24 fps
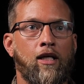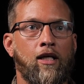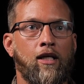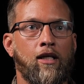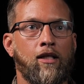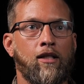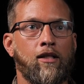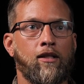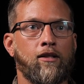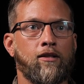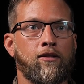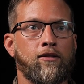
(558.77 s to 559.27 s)

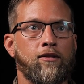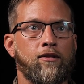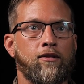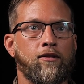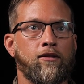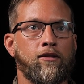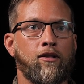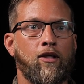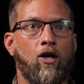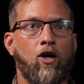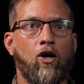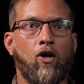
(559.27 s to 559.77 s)
and
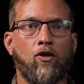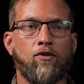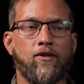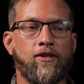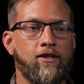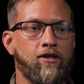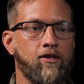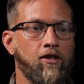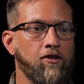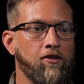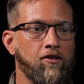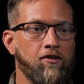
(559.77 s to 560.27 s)
all
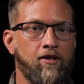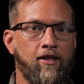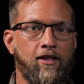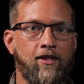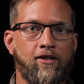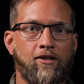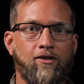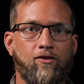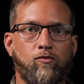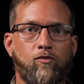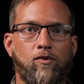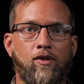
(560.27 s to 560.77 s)
these other
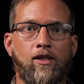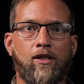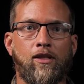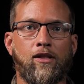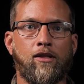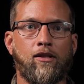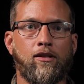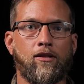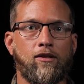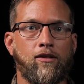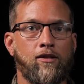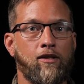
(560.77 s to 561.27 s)
things,
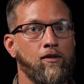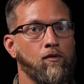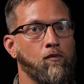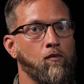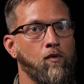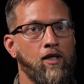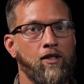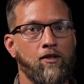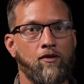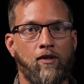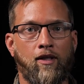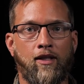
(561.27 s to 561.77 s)
really,
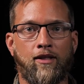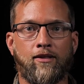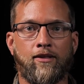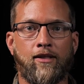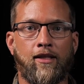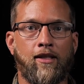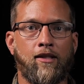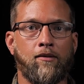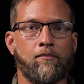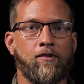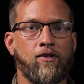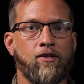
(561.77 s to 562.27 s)
whether I
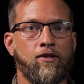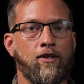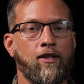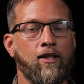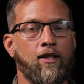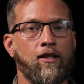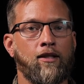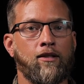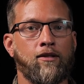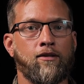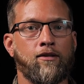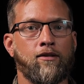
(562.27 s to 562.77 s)
said them or
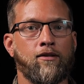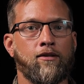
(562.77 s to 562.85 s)
not,